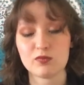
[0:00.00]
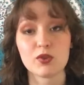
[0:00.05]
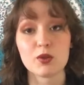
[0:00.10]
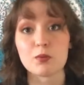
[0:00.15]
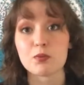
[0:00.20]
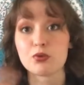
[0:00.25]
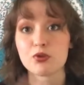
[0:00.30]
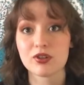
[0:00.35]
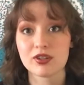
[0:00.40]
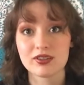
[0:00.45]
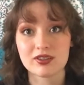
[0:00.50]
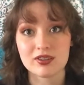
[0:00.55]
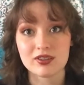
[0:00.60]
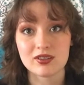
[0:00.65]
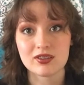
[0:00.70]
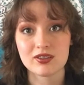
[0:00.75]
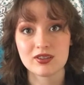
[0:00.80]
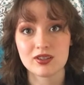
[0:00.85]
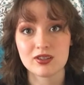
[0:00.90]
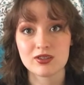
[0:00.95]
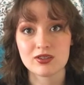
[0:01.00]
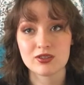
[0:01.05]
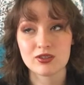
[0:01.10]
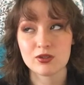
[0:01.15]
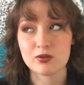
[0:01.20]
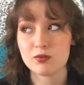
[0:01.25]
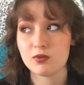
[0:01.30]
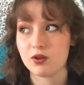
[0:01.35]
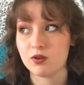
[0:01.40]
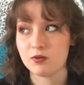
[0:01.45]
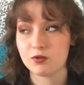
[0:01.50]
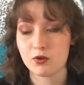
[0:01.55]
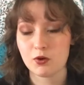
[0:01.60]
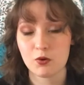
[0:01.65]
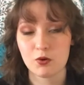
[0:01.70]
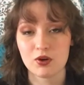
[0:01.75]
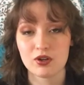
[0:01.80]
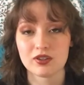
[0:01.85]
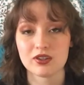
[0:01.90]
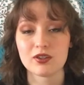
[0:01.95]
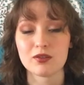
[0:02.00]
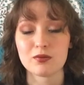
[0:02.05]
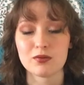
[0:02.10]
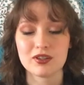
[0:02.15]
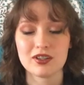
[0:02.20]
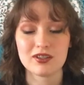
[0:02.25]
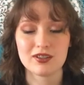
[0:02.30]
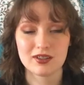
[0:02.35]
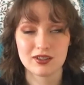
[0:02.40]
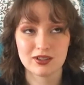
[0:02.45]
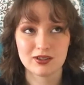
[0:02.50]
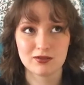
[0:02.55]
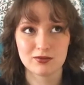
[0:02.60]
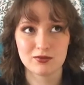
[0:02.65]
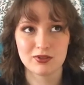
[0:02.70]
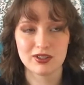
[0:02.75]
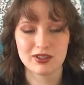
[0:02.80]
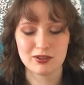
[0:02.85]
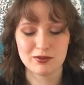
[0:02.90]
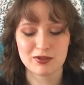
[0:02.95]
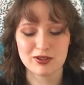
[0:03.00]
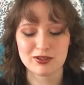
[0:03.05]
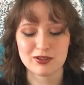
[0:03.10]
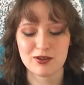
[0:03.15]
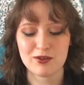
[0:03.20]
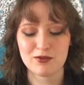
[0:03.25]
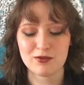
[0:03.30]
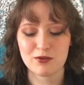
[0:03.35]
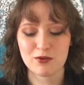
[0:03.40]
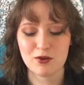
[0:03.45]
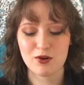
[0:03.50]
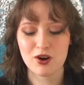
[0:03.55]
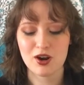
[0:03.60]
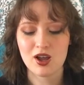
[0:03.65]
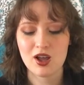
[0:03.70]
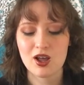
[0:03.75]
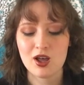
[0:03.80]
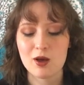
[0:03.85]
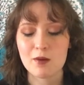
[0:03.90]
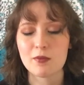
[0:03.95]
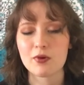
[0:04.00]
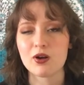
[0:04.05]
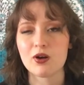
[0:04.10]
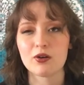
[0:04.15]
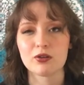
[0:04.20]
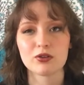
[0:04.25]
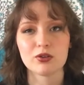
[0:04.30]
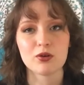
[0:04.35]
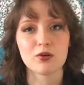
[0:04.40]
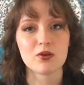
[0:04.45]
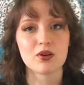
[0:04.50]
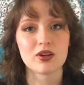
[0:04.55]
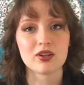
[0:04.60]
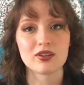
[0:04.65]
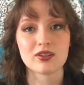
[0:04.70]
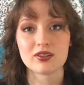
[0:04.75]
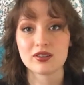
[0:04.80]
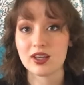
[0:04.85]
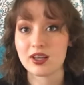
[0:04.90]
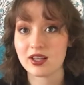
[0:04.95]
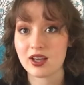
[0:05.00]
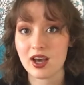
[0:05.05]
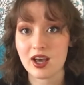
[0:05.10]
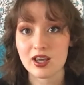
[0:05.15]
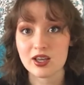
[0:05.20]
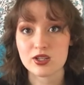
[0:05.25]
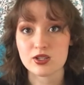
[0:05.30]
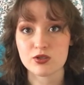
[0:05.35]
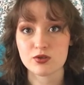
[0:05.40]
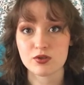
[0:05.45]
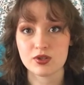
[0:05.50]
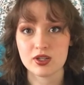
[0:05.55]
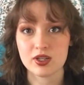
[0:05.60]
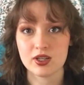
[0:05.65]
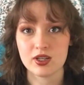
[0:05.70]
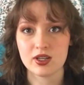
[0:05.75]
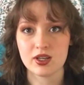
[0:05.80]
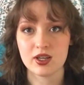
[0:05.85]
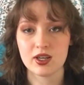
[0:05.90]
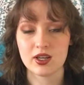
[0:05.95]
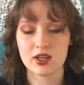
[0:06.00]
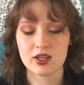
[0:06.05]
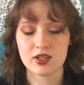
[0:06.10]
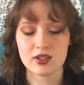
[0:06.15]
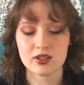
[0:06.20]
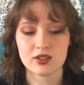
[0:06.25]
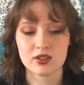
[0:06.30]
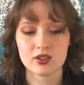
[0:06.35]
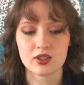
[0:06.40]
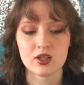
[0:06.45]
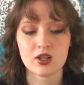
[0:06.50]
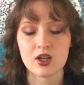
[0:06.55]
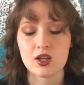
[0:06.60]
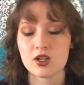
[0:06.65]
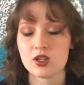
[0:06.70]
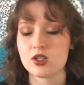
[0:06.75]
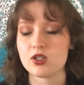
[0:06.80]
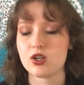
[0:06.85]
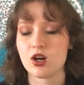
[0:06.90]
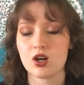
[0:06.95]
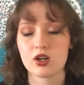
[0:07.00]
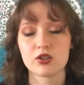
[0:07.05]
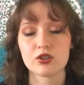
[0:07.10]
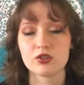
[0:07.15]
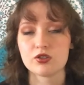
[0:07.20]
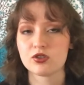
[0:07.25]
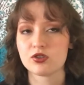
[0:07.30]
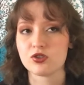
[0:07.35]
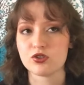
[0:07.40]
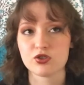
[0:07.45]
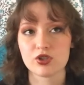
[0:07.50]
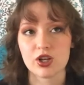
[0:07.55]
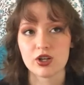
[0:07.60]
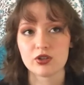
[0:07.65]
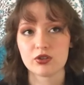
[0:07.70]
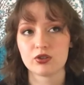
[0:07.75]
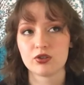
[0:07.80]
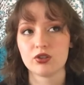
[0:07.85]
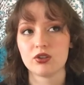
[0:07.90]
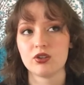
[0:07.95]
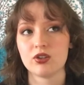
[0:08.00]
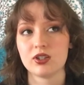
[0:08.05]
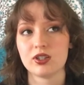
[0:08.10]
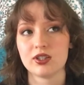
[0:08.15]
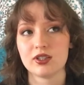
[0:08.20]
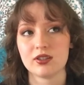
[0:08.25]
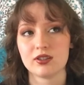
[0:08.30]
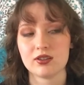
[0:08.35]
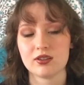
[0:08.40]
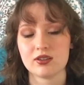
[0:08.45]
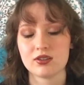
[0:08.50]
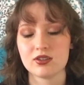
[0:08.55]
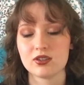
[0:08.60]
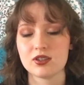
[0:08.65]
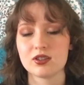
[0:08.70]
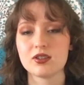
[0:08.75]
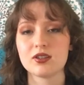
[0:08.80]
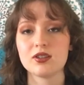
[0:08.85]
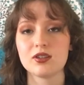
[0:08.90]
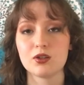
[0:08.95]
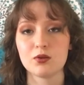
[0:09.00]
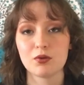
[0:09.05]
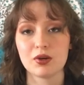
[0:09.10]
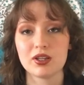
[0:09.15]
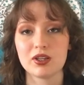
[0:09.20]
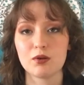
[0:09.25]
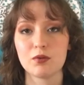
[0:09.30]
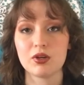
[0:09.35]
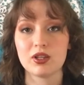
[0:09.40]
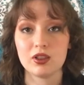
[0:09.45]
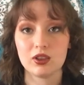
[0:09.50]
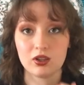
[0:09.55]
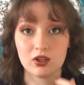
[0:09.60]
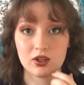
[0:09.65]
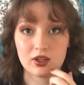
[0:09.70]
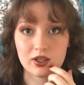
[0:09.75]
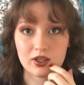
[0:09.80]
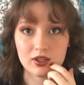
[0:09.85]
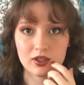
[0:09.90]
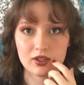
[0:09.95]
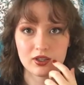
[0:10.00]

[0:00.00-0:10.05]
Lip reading: the prison system, of course, that's what he's like really well known for, but also on psychiatry and doctors in general, and just the way that we look